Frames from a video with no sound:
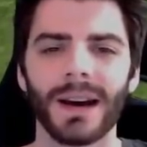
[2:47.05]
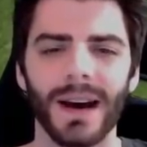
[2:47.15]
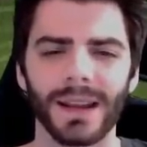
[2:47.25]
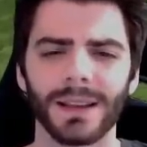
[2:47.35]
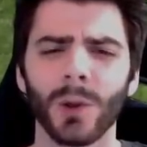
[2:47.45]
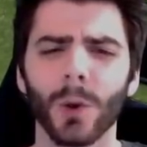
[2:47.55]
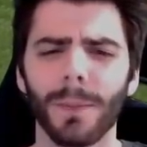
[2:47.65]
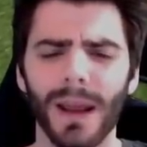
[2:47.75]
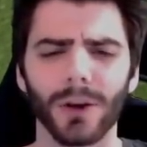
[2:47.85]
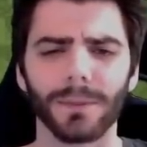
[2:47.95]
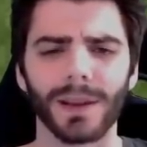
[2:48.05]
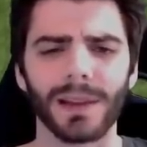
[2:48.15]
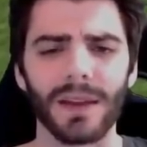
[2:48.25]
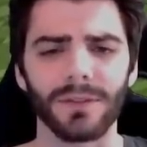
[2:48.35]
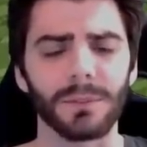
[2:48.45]
I can look back on my
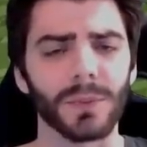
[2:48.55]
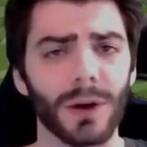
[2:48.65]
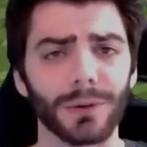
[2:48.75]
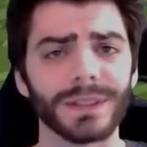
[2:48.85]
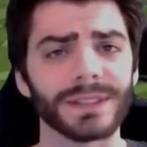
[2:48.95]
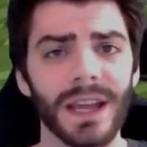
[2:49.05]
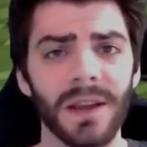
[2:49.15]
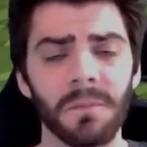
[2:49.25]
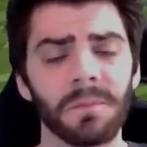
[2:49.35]
life and proudly say,